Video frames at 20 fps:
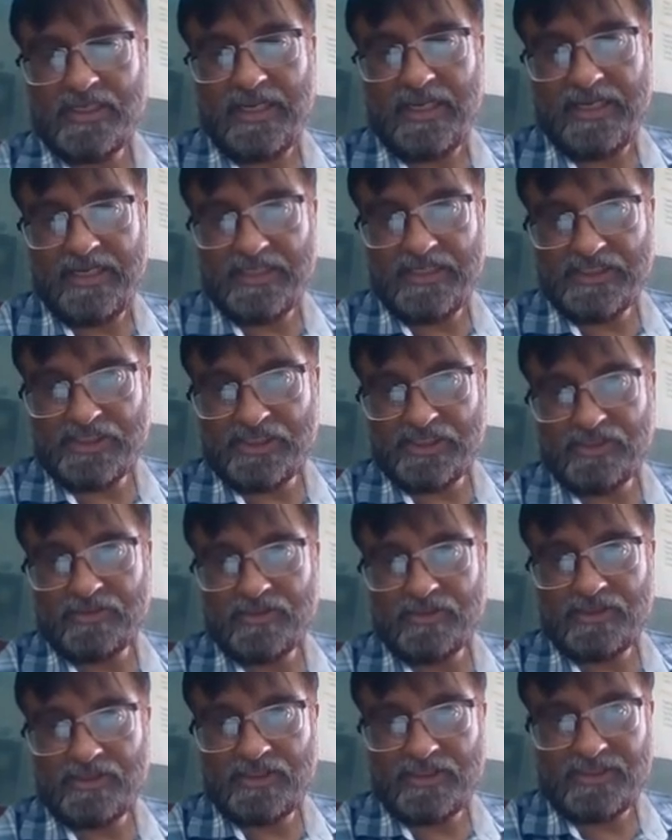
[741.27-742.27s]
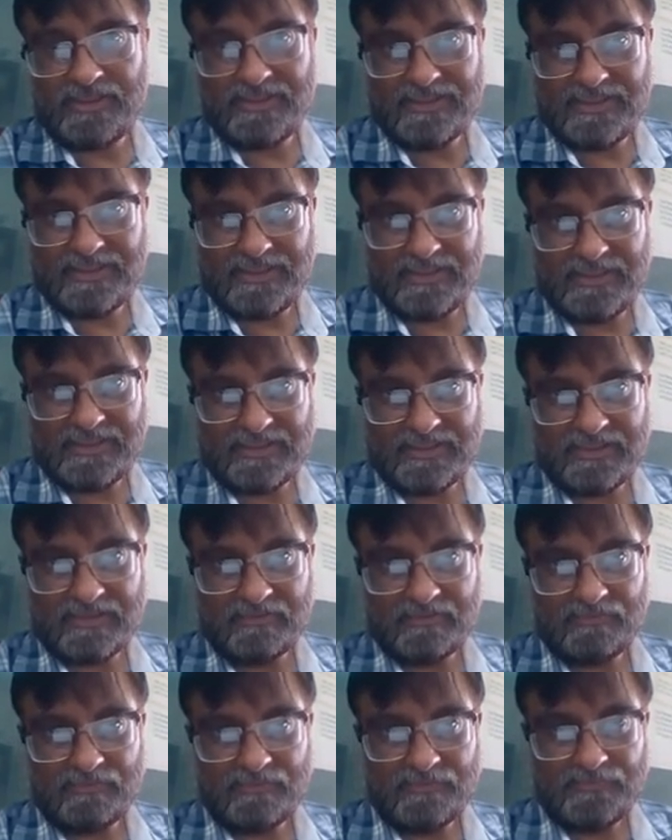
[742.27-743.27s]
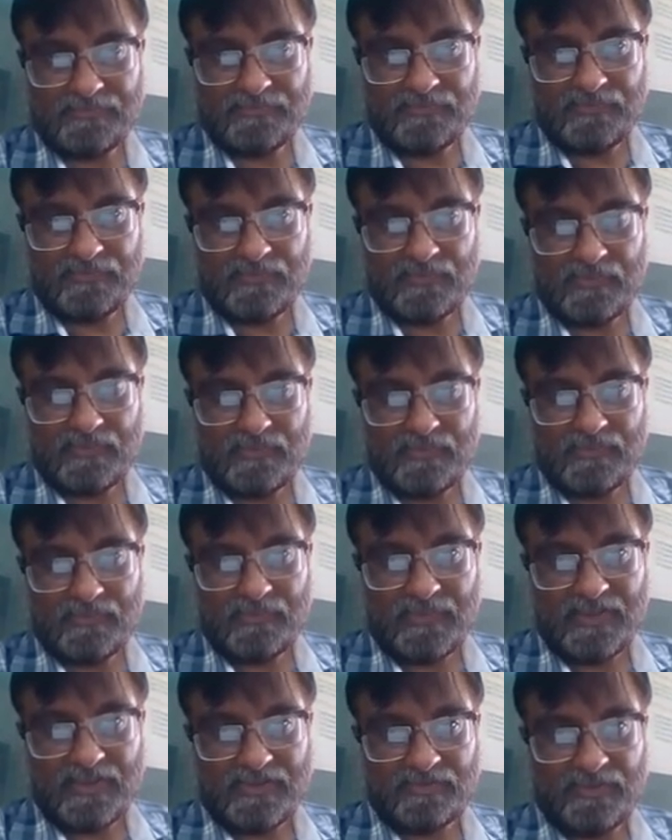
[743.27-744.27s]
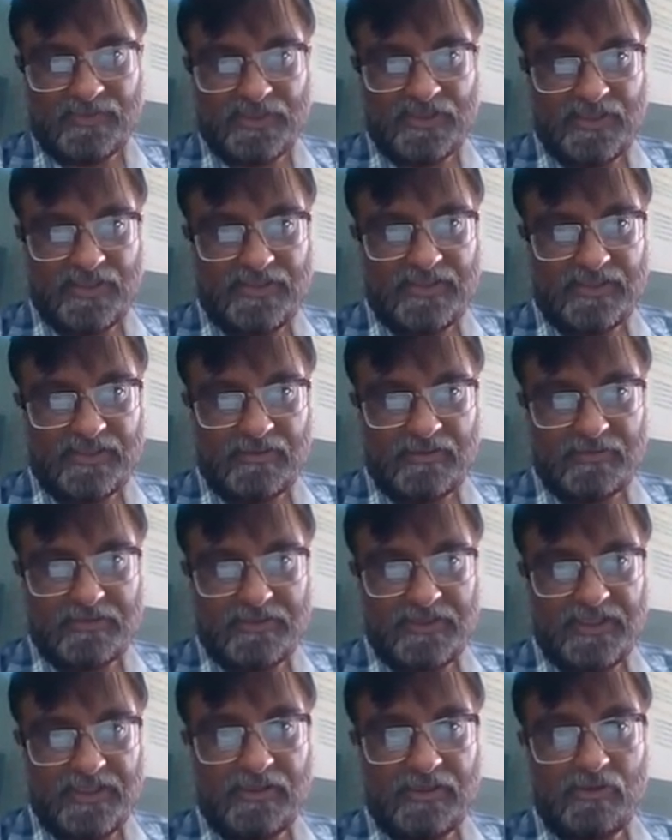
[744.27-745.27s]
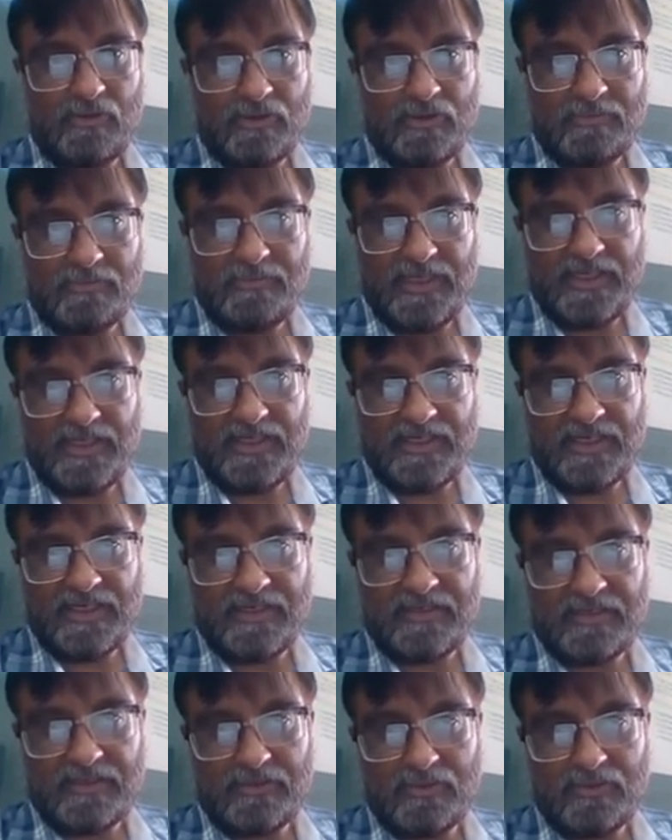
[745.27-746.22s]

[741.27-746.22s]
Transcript: aged cheeses, especially the D glutamate and the